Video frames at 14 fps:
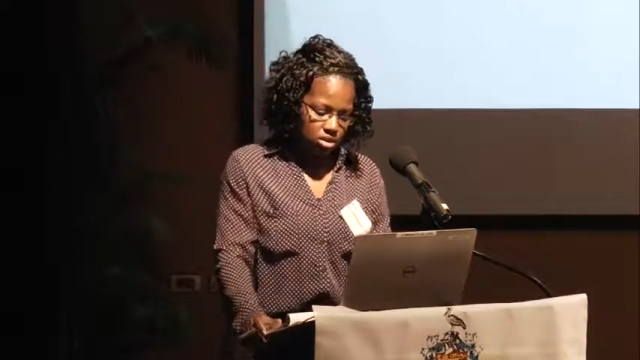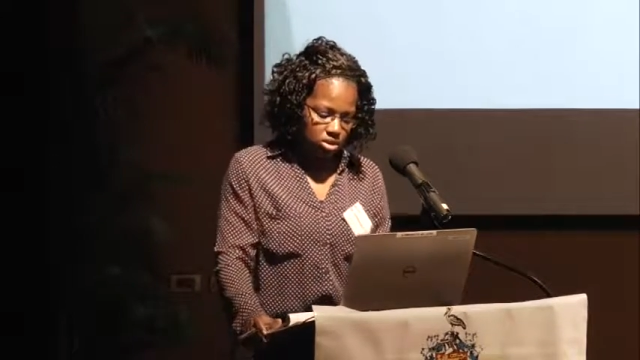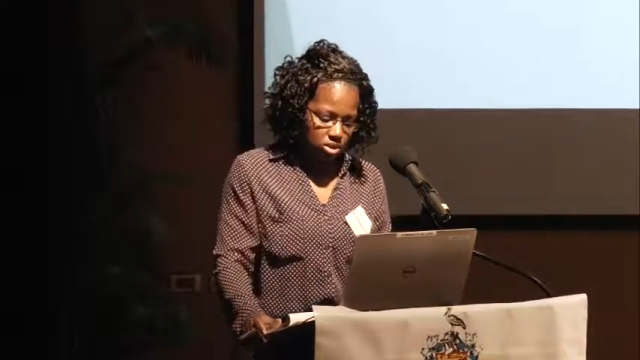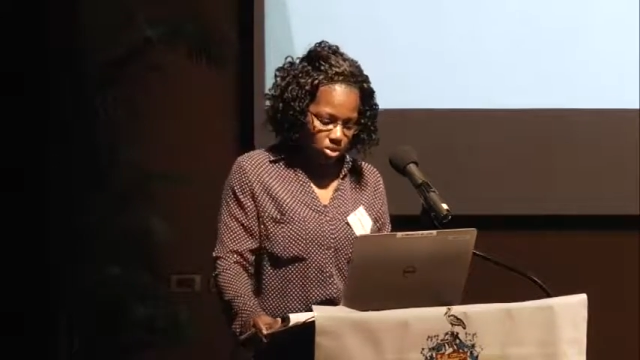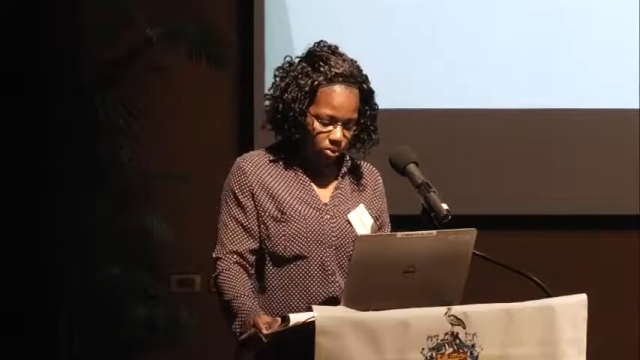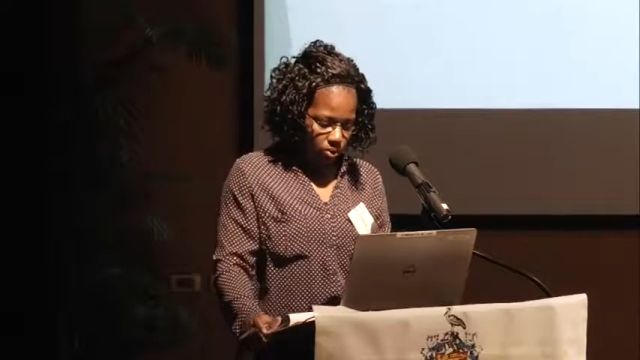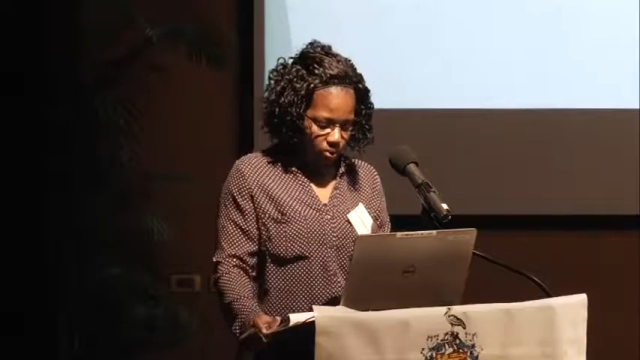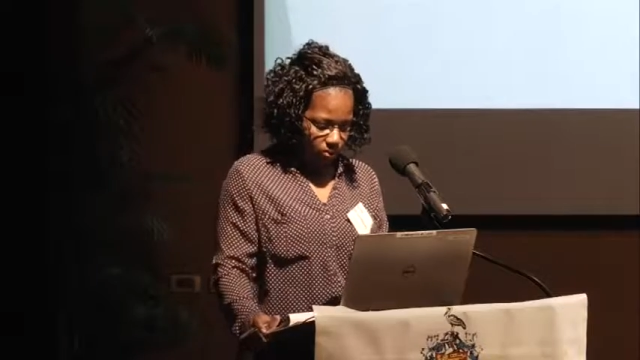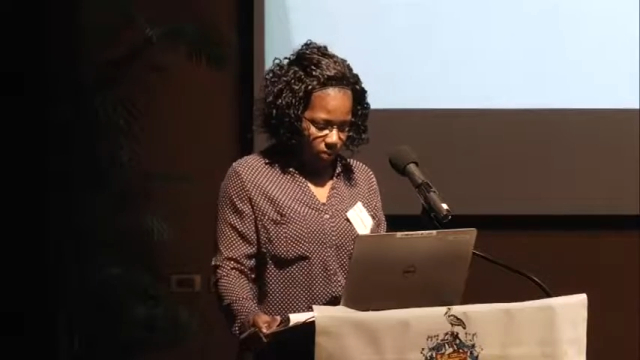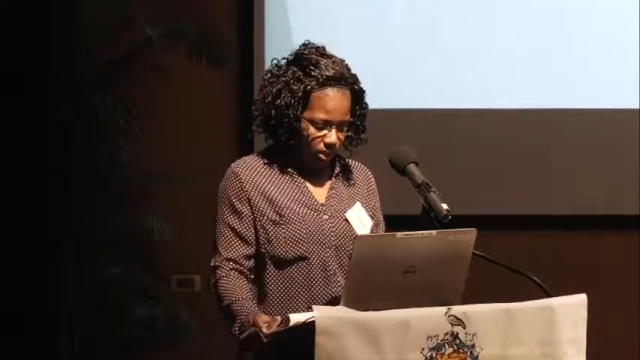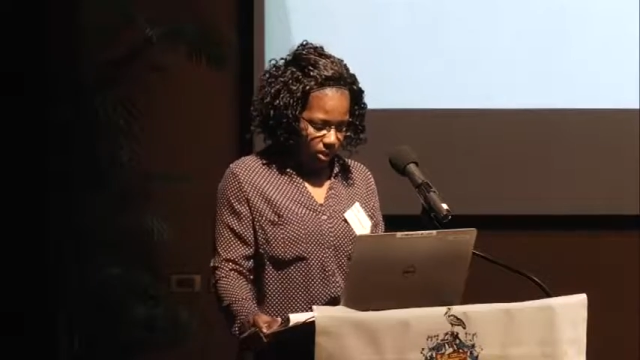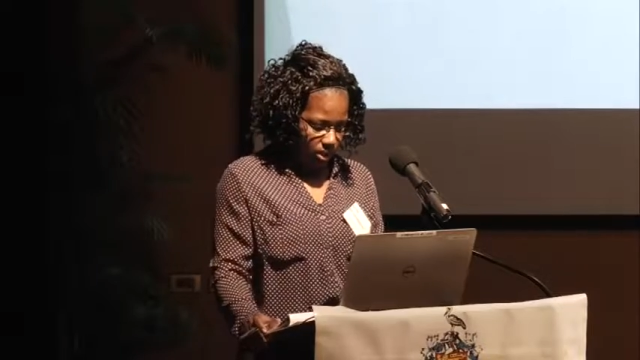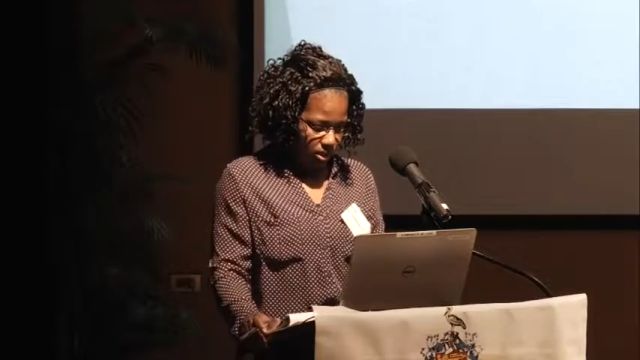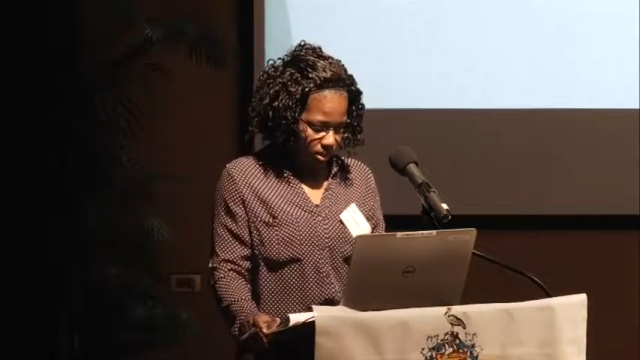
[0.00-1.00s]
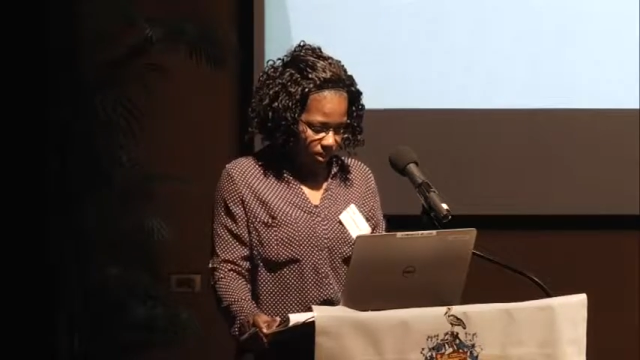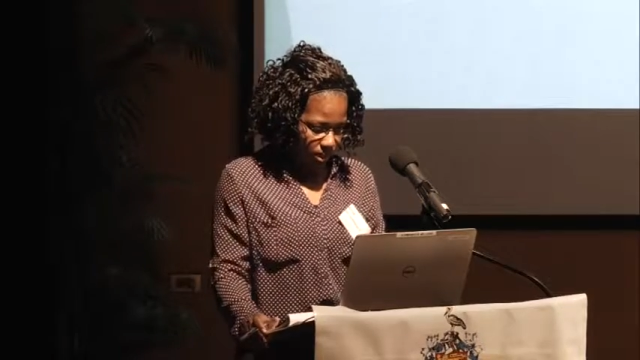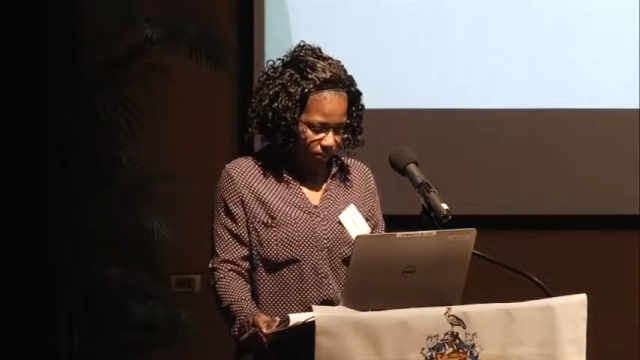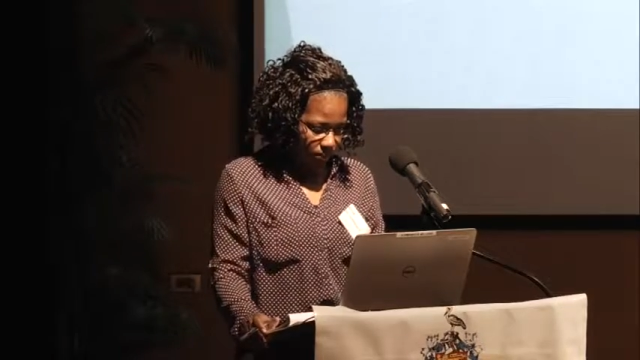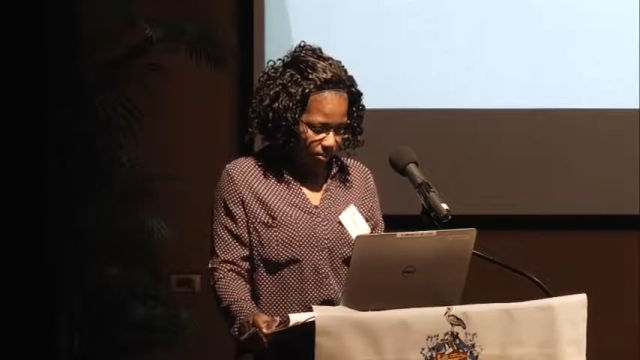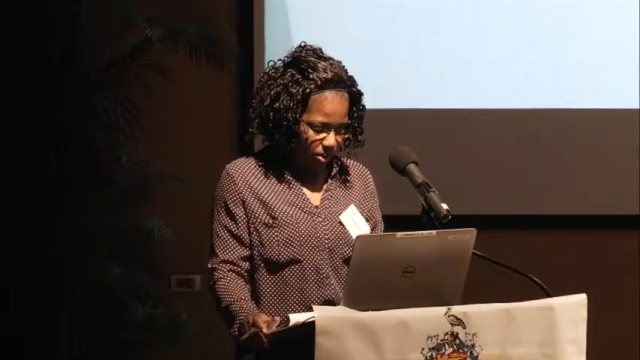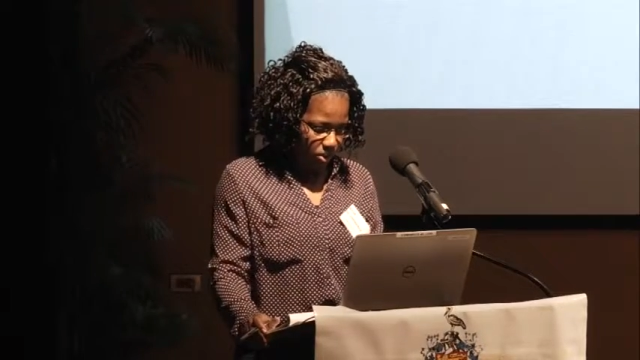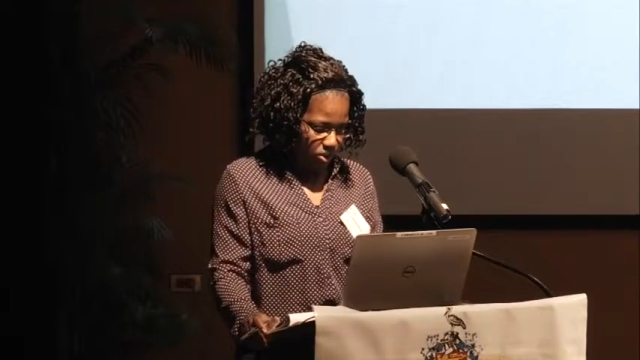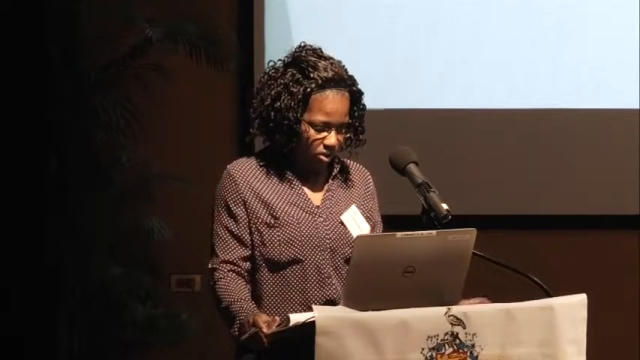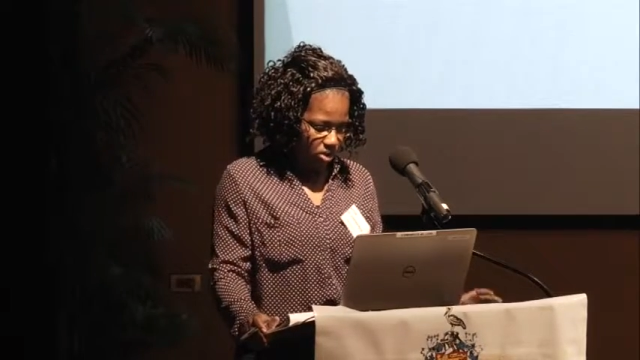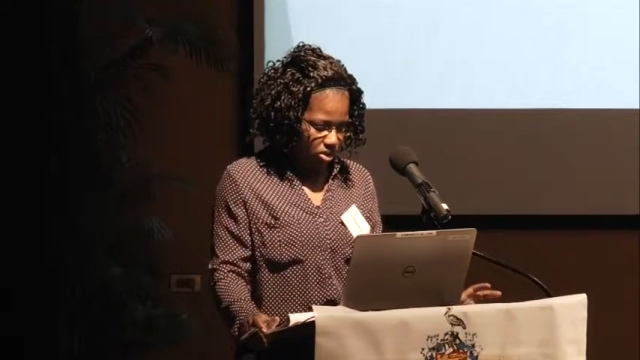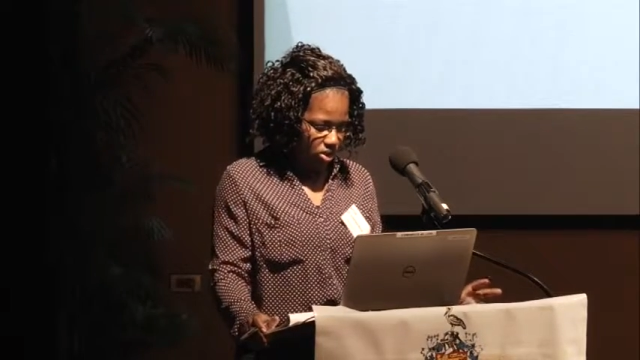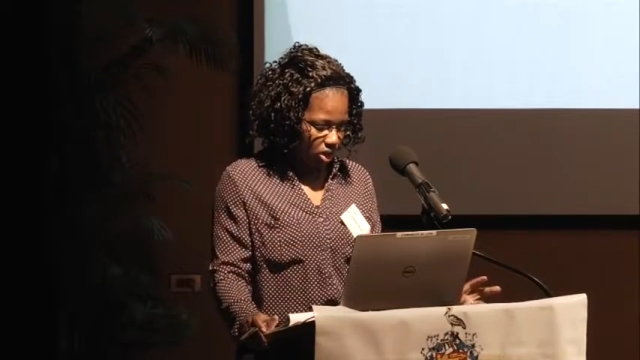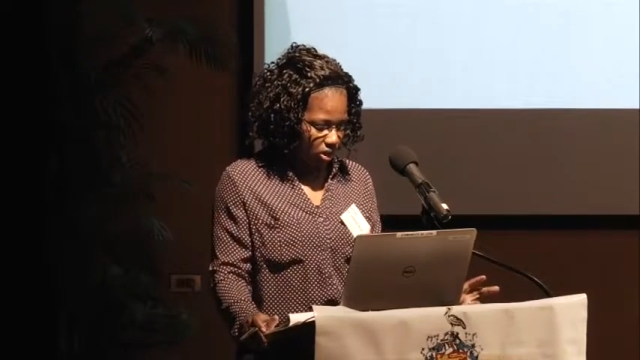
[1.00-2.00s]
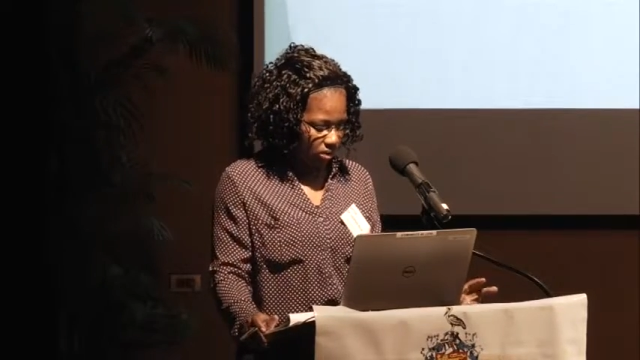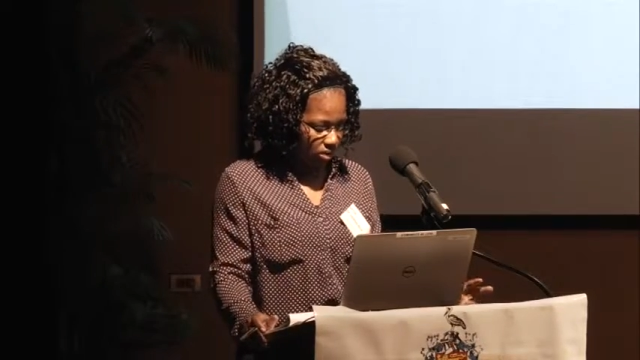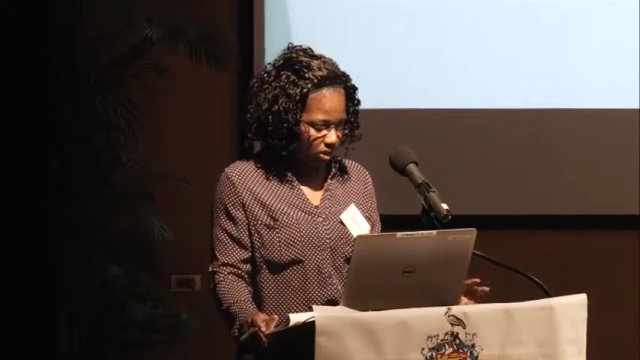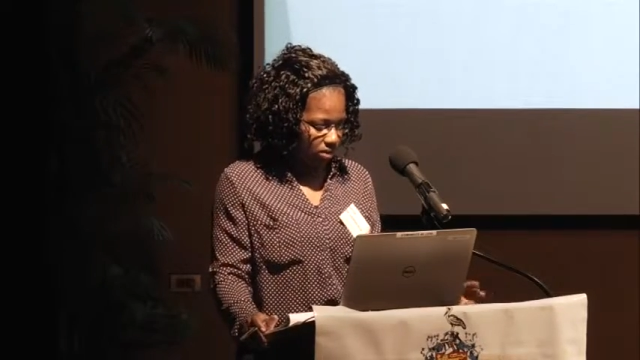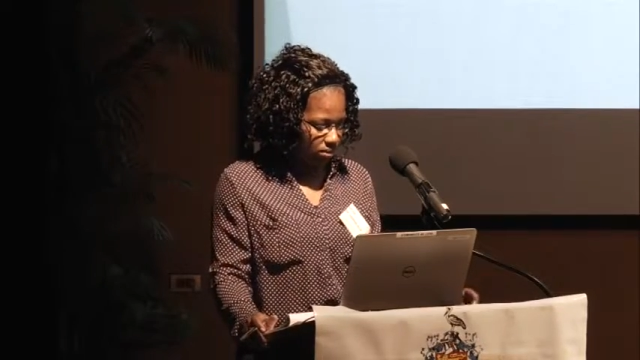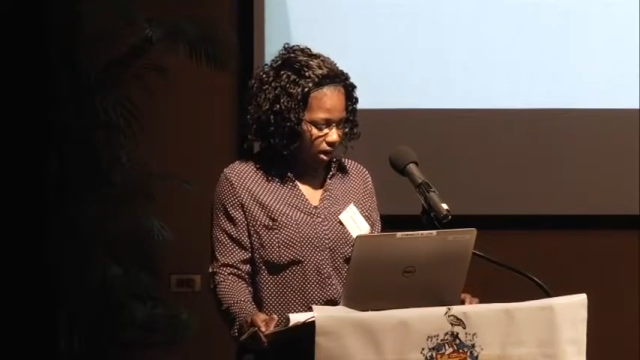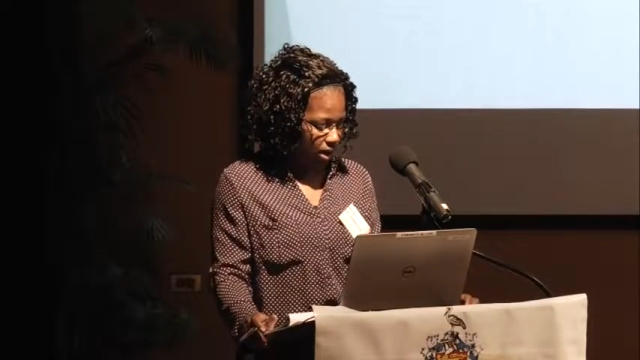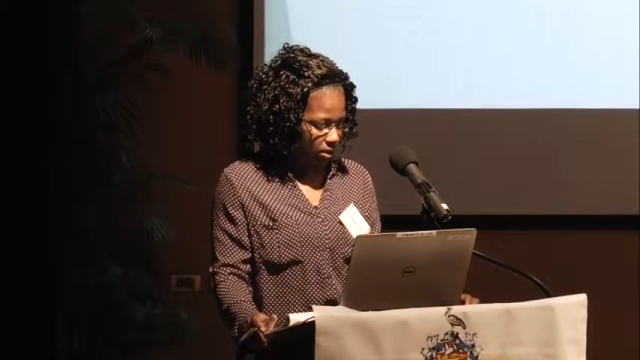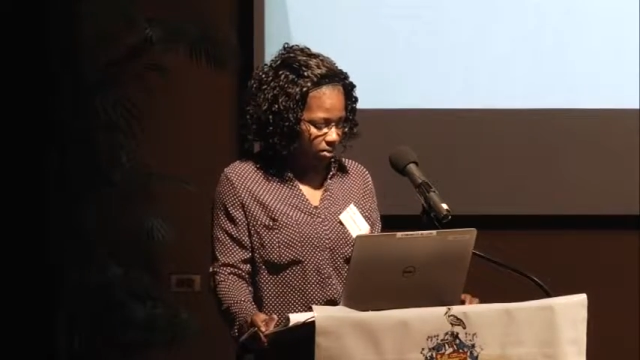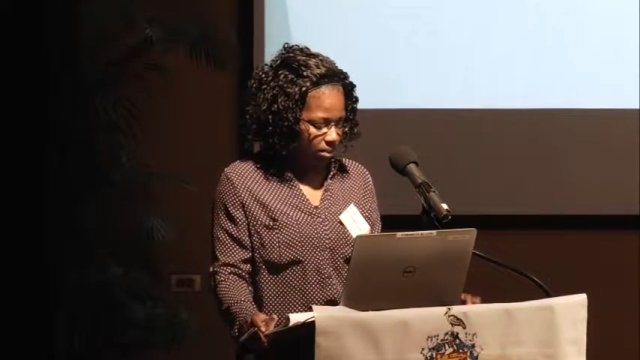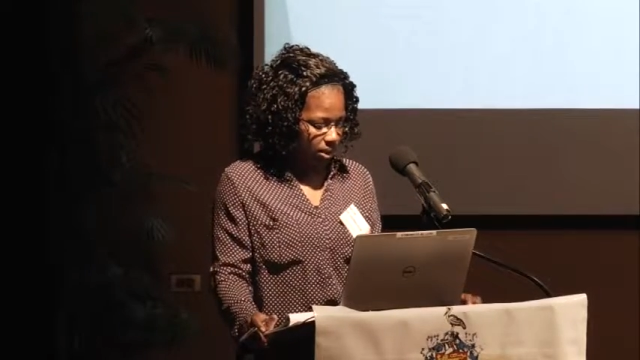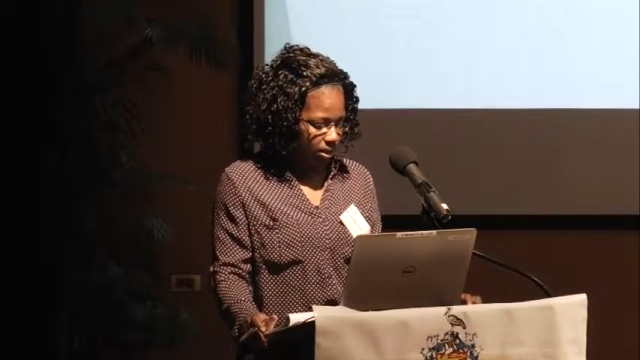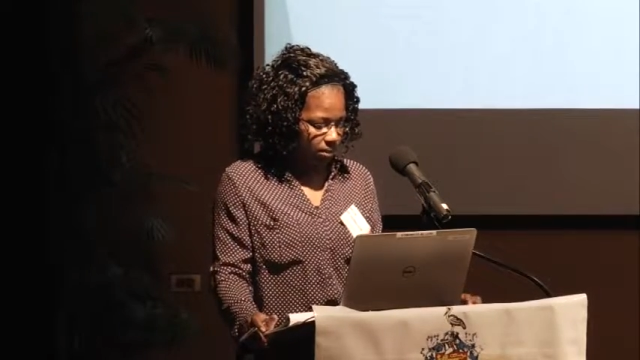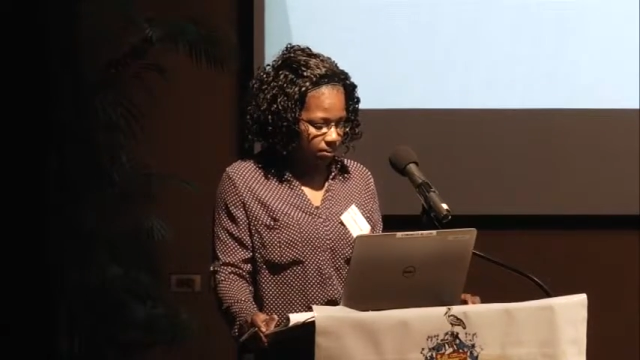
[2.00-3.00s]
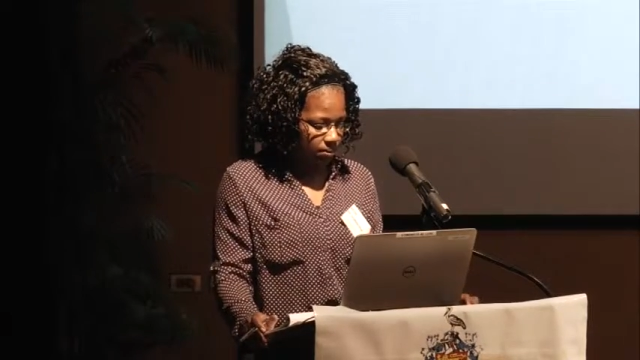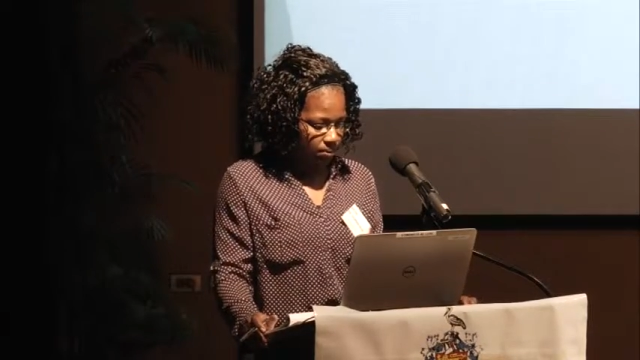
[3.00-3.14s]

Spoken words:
So information on general environment,